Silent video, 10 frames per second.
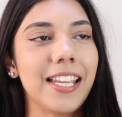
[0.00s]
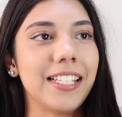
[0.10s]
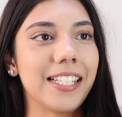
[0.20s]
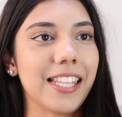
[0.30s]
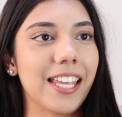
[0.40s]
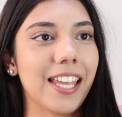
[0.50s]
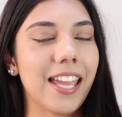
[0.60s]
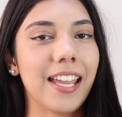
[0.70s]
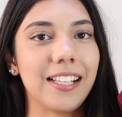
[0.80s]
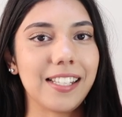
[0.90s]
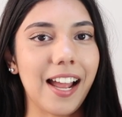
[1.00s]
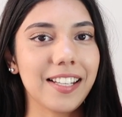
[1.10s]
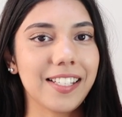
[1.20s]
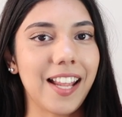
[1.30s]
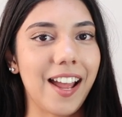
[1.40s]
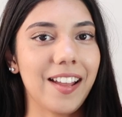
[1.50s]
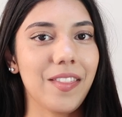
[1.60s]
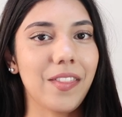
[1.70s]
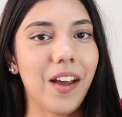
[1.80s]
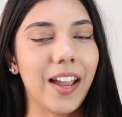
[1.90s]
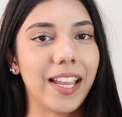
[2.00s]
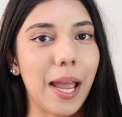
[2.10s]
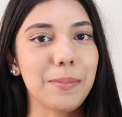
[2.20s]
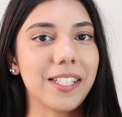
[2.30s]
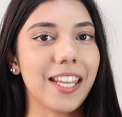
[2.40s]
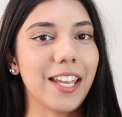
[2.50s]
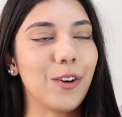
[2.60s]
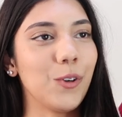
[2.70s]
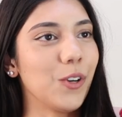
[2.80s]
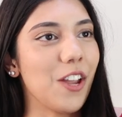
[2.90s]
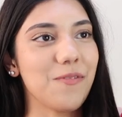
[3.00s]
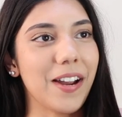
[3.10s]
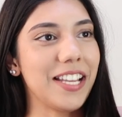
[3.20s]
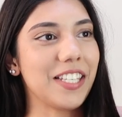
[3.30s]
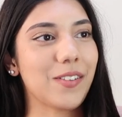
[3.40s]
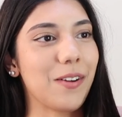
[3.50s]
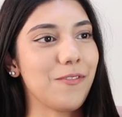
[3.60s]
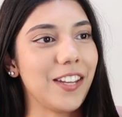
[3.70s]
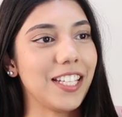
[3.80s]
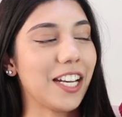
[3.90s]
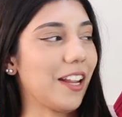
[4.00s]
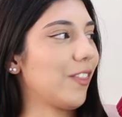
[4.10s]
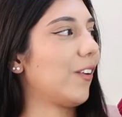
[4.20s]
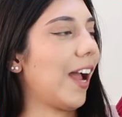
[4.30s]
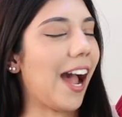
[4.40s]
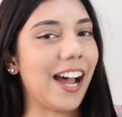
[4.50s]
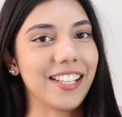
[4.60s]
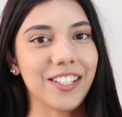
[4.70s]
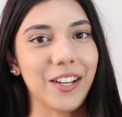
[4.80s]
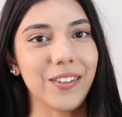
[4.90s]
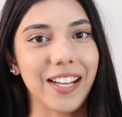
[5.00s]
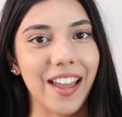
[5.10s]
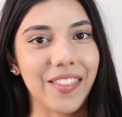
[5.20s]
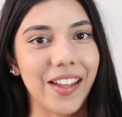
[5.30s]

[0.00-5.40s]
is the exact set that I kept seeing all over my Instagram feed and I thought I had to go and get